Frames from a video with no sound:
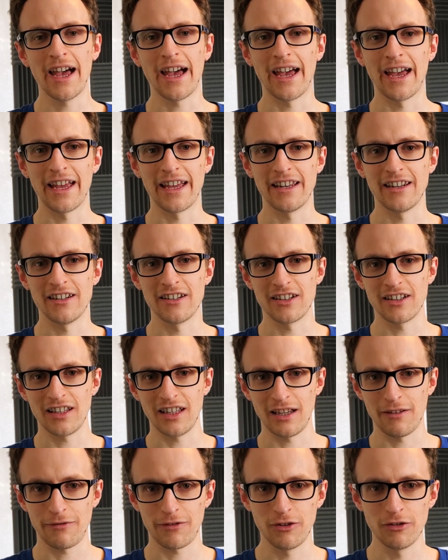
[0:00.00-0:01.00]
and
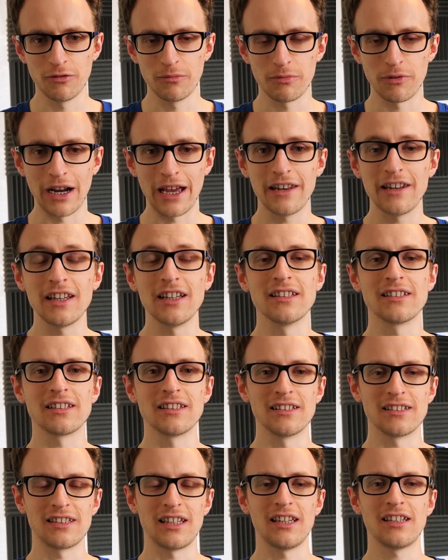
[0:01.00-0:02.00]
if your branding is
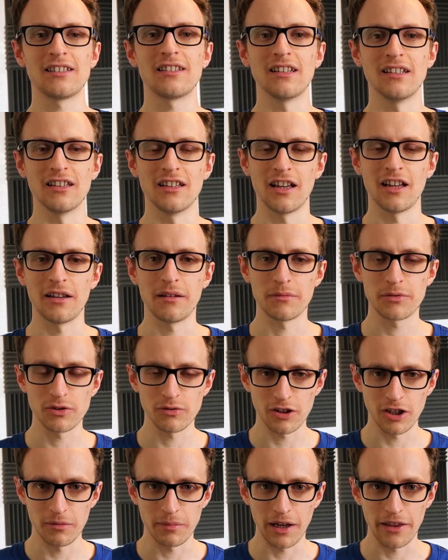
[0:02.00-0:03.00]
consistent i'm
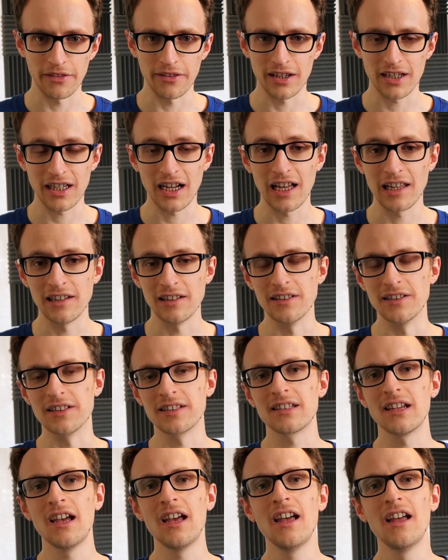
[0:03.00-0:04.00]
talking about the
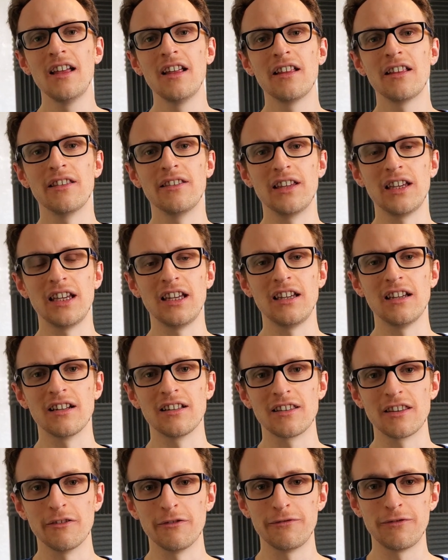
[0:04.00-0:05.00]
colors
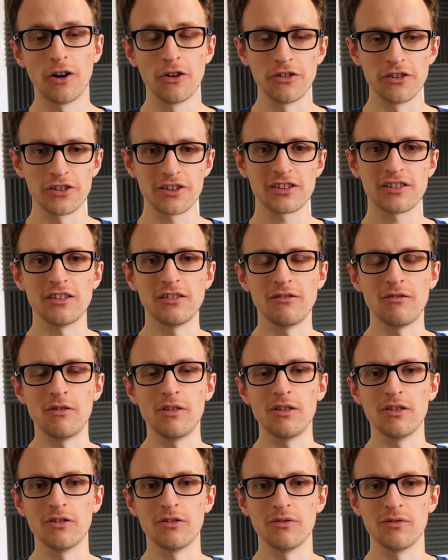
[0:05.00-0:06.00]
the the fonts that you
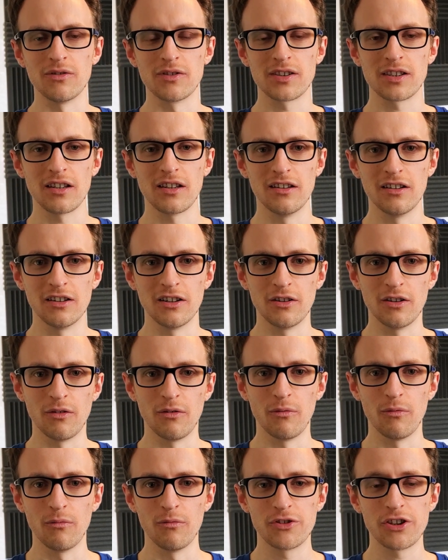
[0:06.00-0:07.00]
use
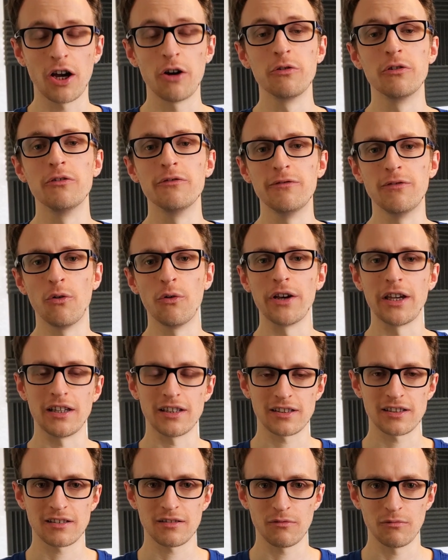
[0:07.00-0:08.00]
the tone of
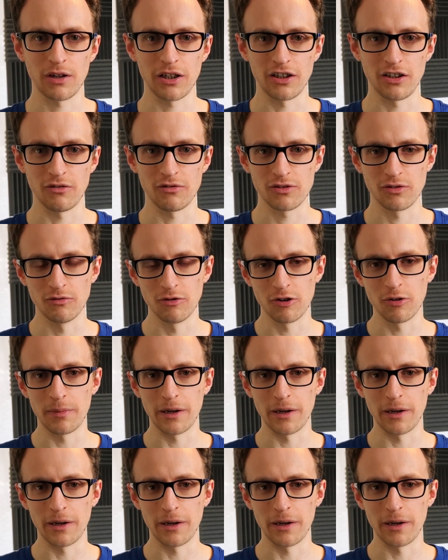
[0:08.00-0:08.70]
voice when you talk